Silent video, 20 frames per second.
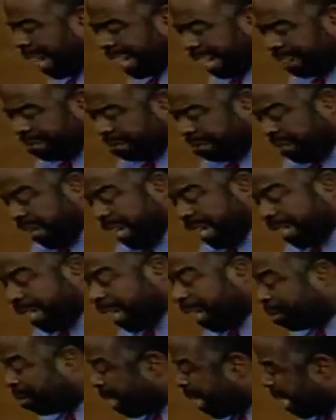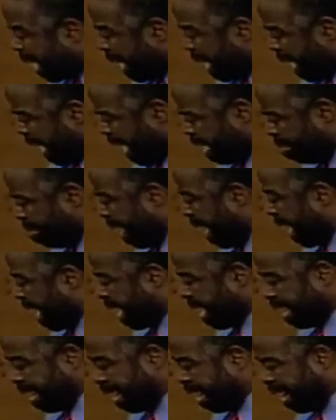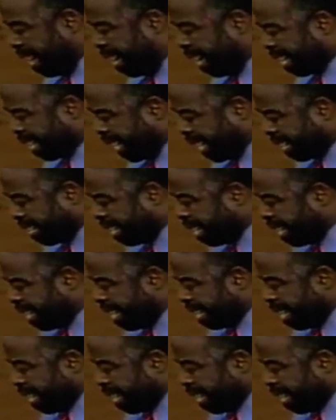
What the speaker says: I can feel him in my heart. And